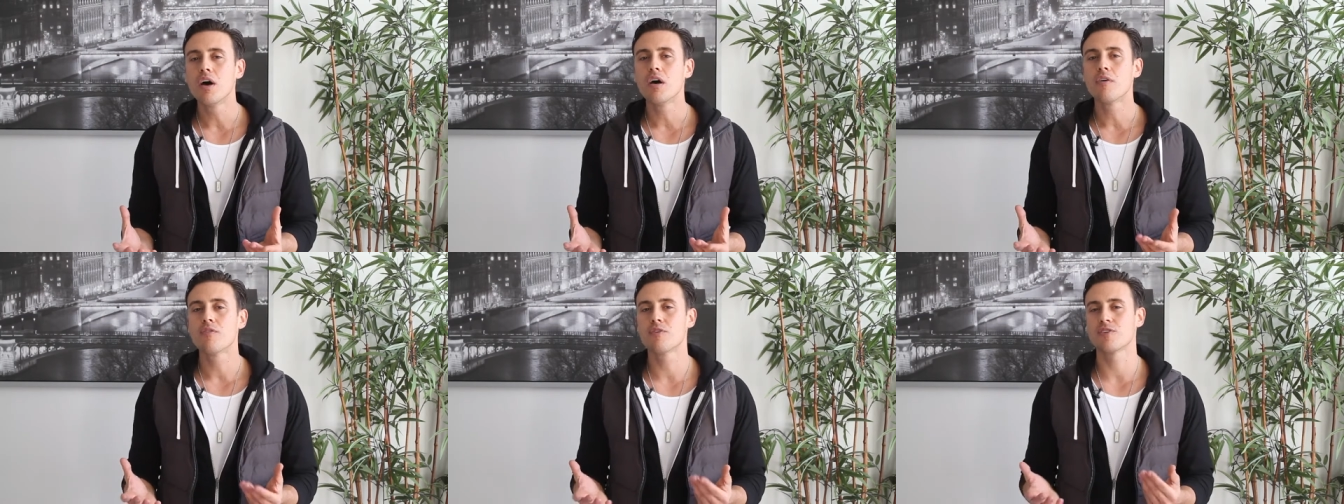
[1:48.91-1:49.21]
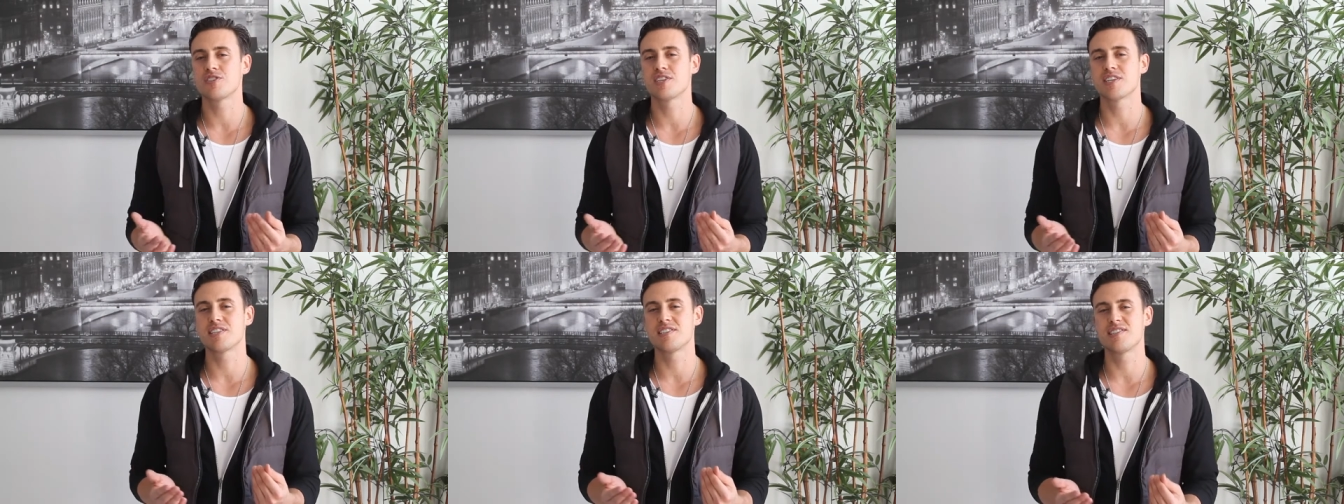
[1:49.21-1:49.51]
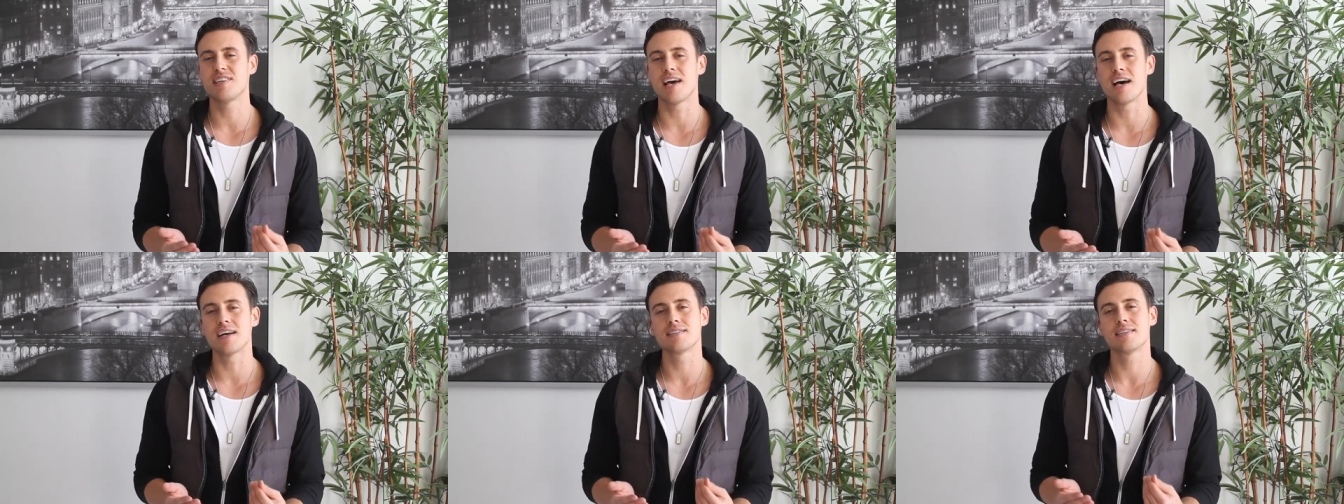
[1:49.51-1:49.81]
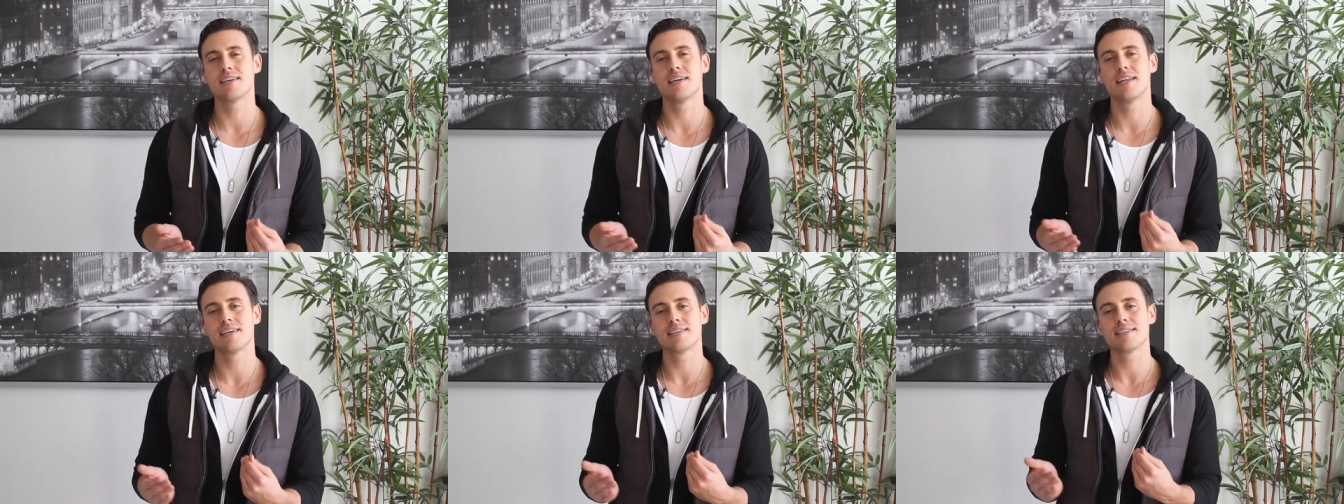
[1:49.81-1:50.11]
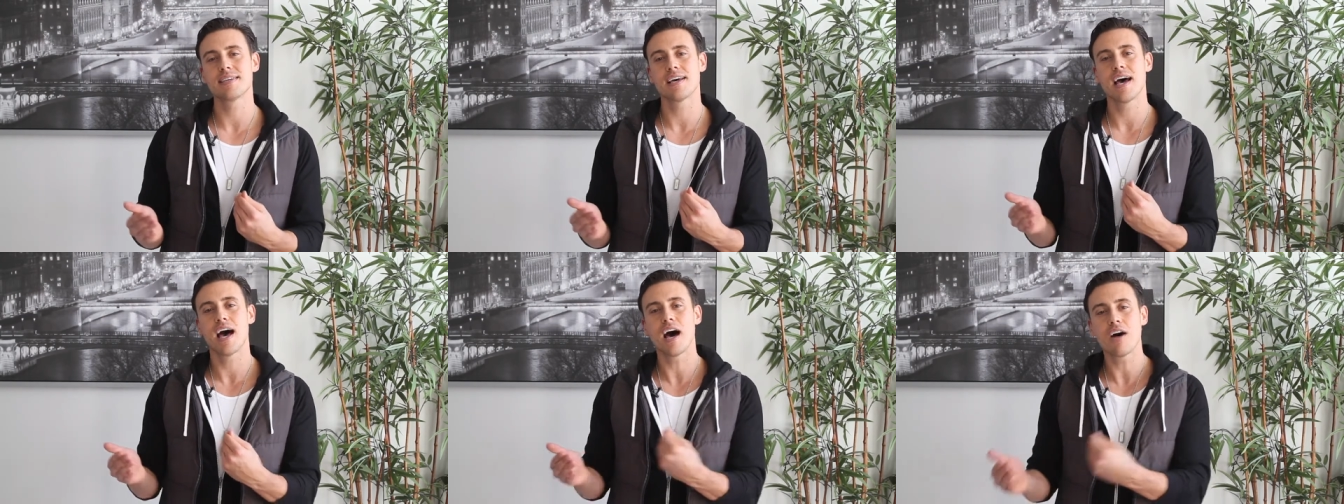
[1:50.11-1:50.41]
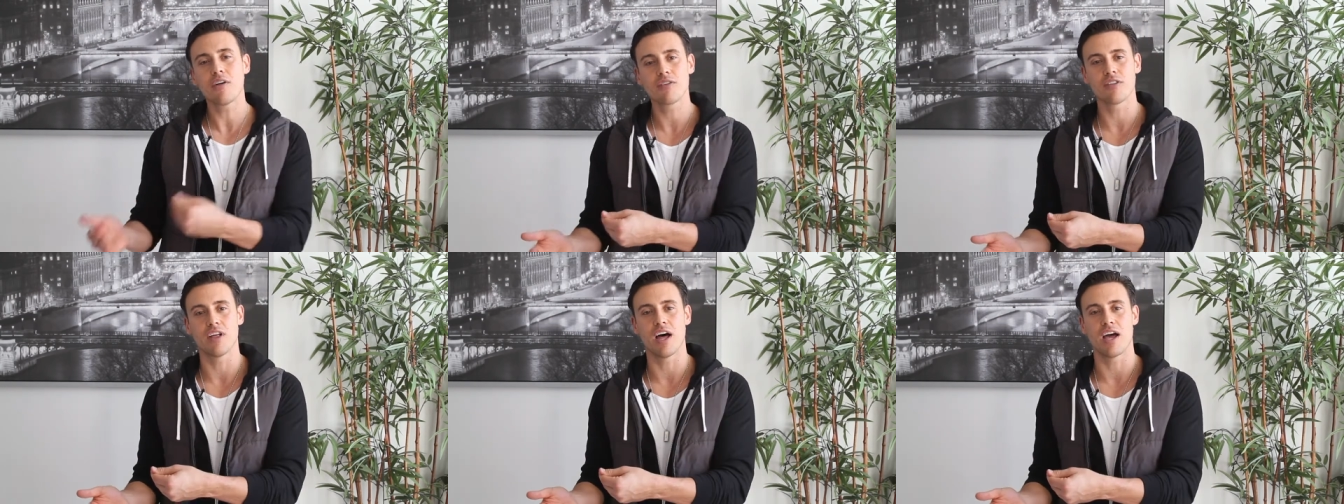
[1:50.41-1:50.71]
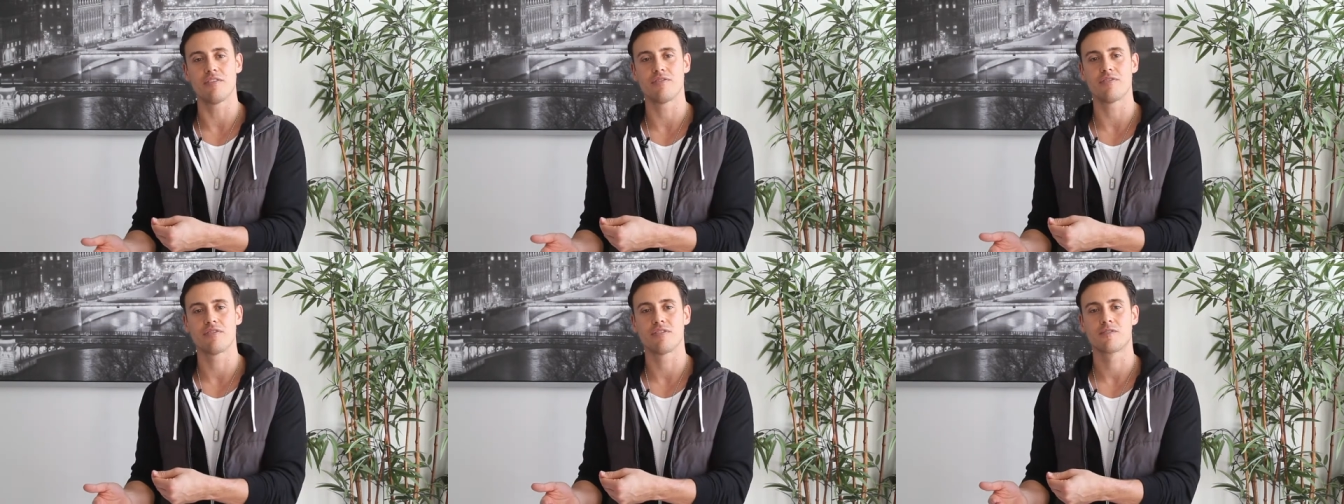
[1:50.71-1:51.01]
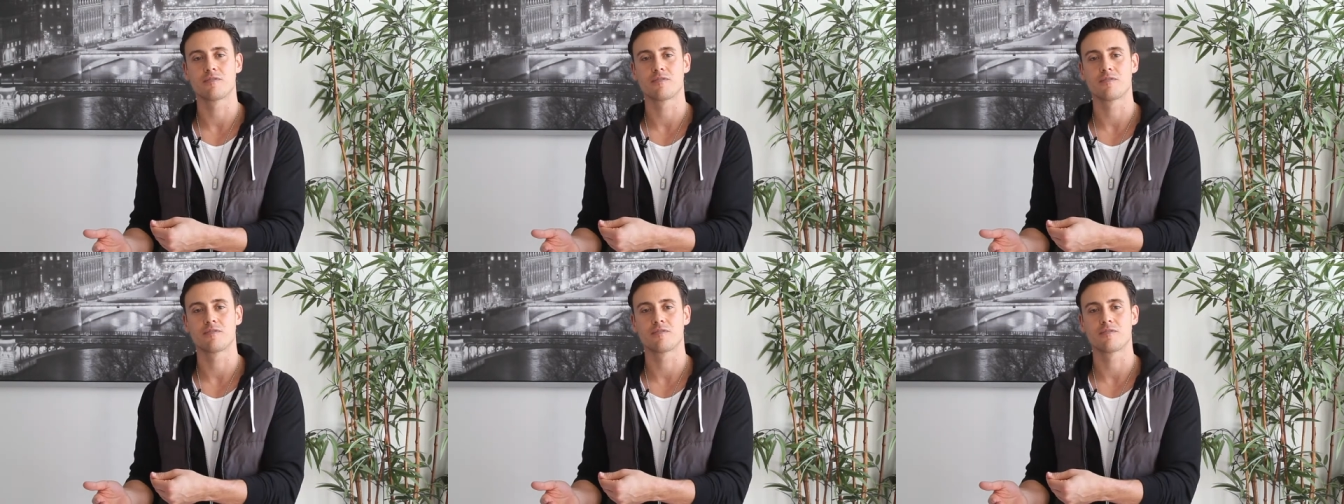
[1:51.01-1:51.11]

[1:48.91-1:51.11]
for success in his health life.